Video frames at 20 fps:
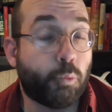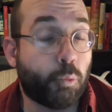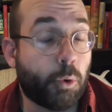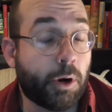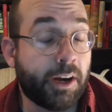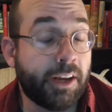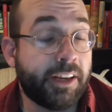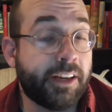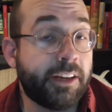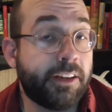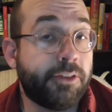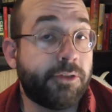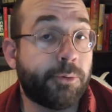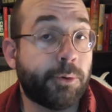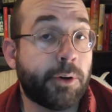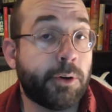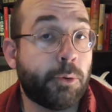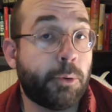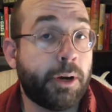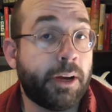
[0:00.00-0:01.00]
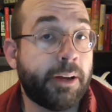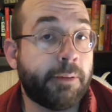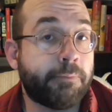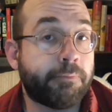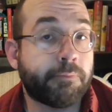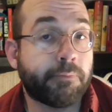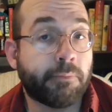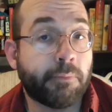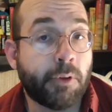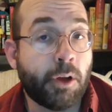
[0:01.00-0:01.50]
why kids run away
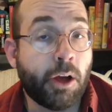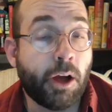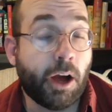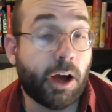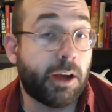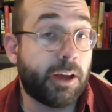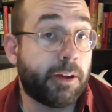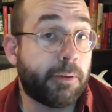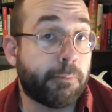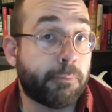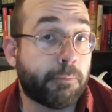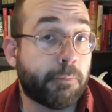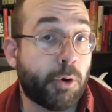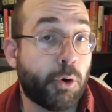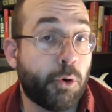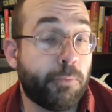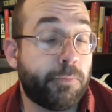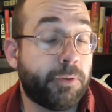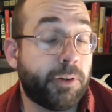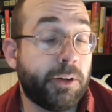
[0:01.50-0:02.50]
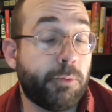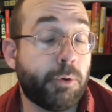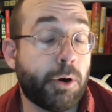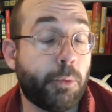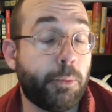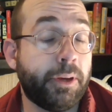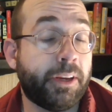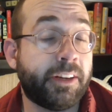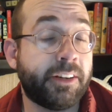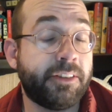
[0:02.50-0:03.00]
and hopefully
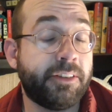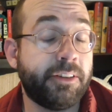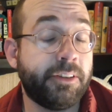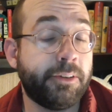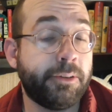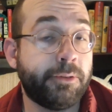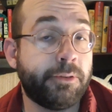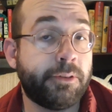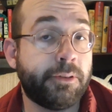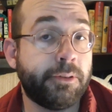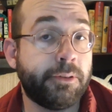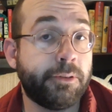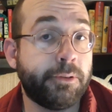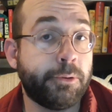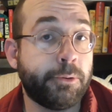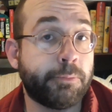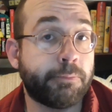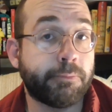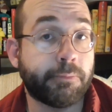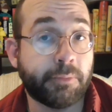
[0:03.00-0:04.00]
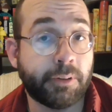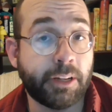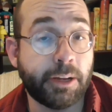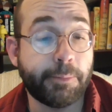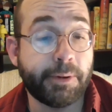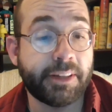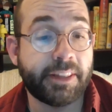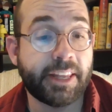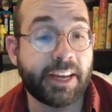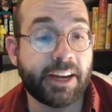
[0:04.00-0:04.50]
what we can do to
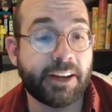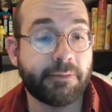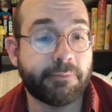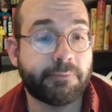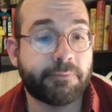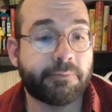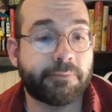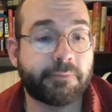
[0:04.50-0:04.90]
limit that.